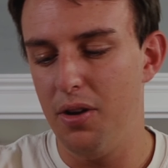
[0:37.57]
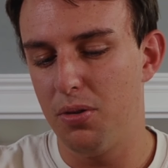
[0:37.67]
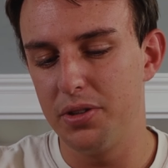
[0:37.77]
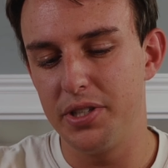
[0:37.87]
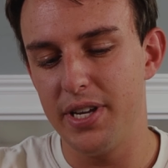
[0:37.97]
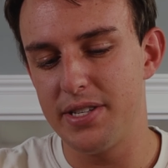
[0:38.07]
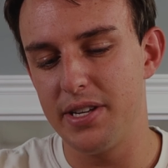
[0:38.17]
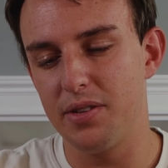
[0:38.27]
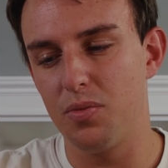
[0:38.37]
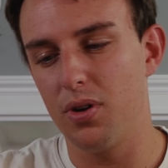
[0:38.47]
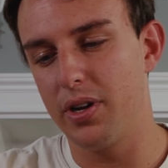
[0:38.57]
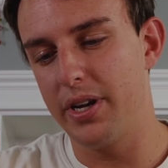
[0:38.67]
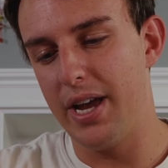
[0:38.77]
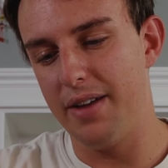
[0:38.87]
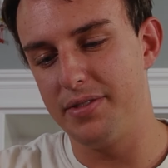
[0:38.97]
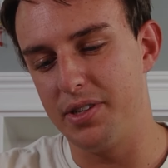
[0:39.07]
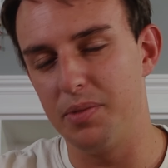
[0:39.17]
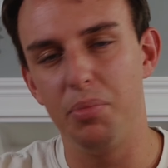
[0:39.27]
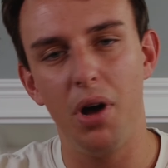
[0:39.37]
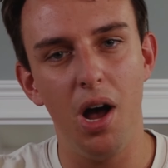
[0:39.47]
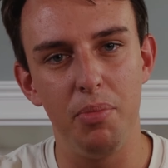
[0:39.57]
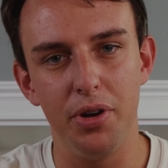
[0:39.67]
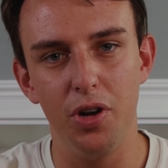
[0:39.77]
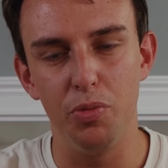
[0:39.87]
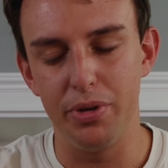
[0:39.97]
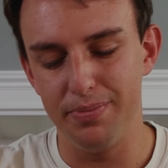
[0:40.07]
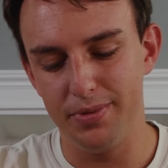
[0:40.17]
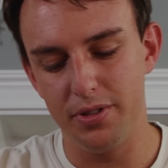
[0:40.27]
In order to test it, we're gonna have to pop it open.